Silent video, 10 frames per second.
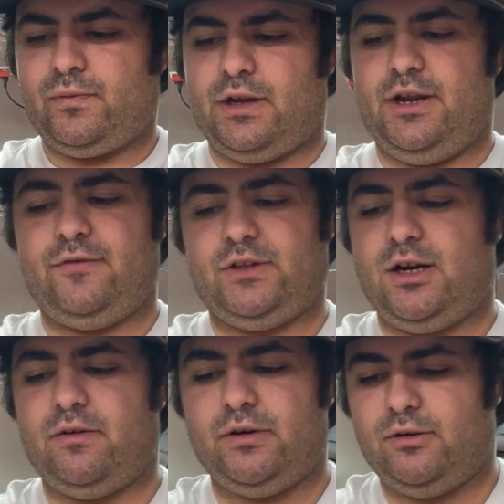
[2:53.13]
enough to
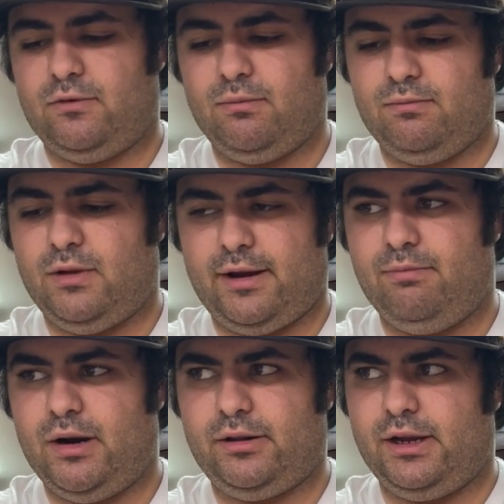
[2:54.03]
cover
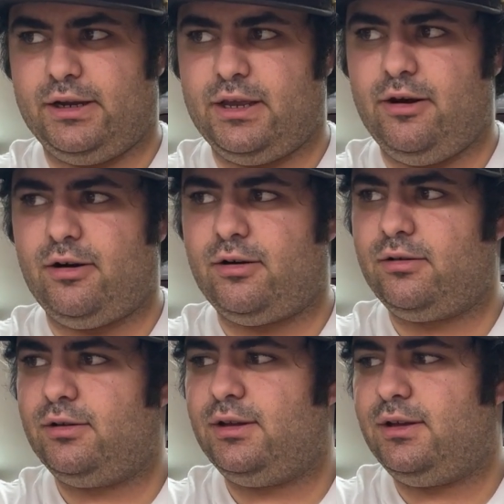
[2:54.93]
like barely a year
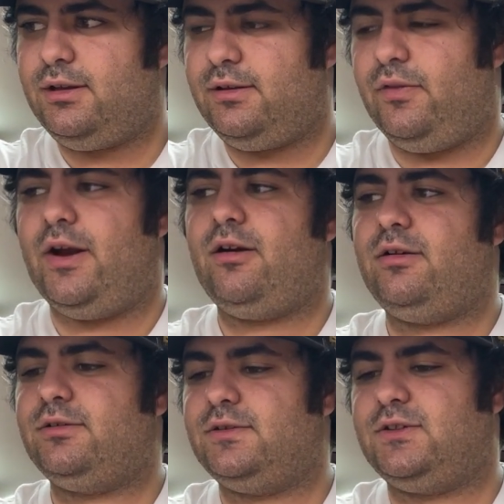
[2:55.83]

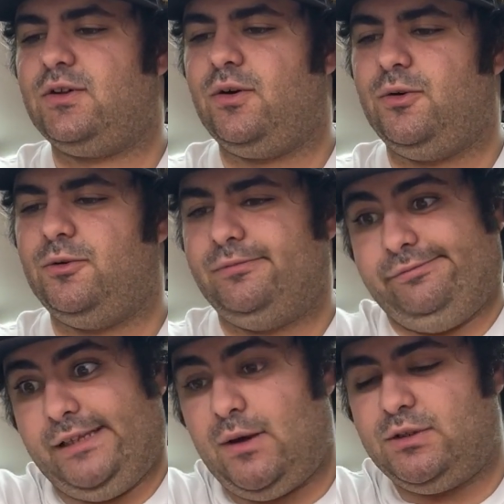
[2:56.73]
there. So
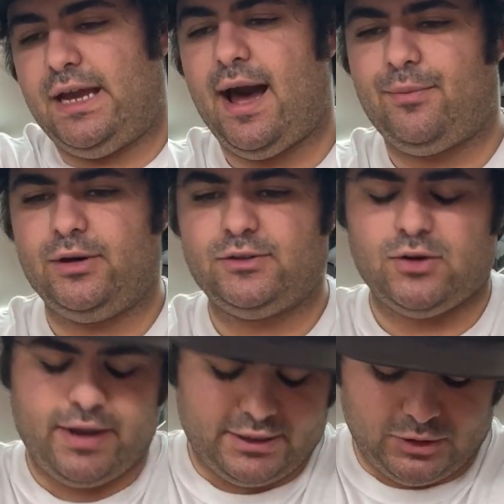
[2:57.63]
that wasn't happening.
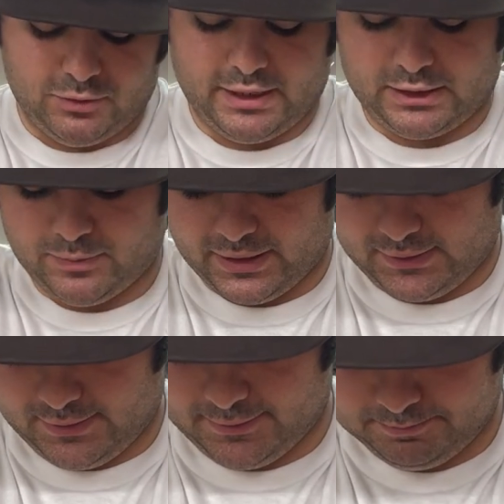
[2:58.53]
So ASU was the next
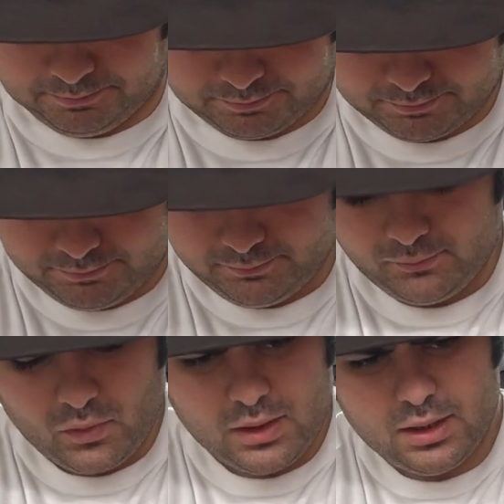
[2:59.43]
best thing.
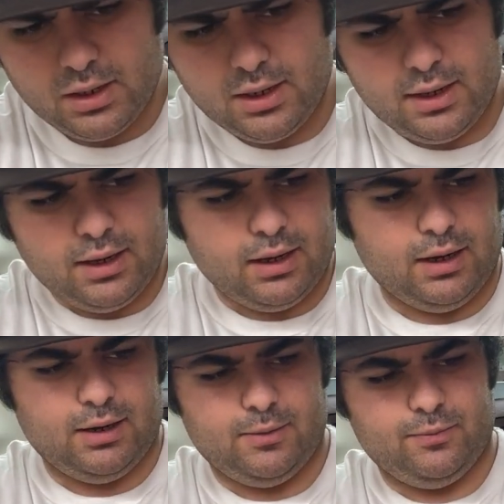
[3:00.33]

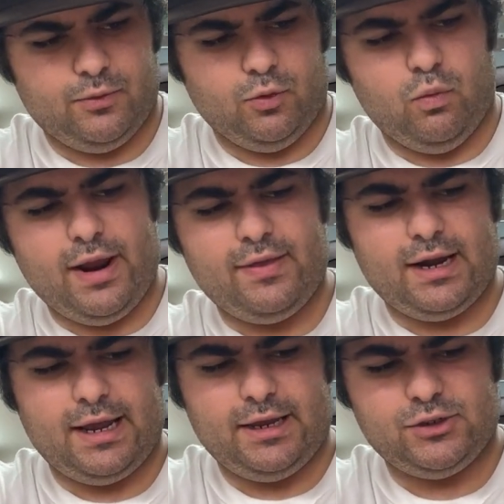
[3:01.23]
The way
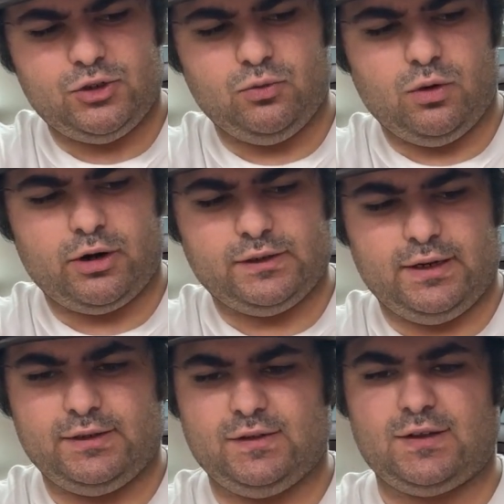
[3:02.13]
that ASU works,
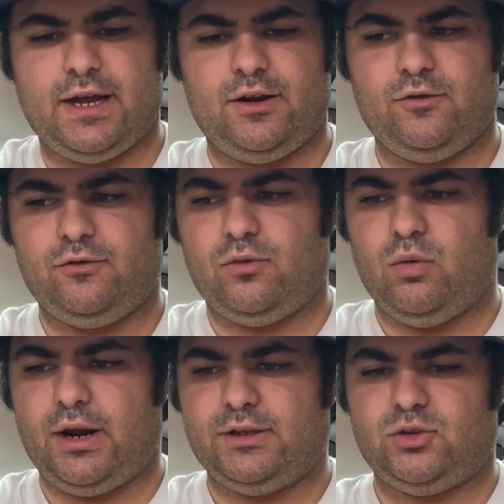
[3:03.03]
and this is kind of
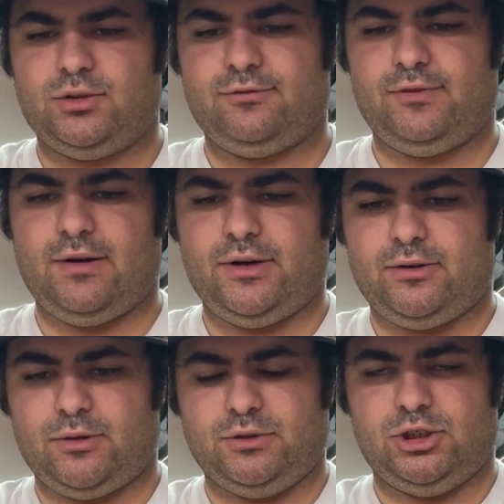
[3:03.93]
what I sort of found out that was a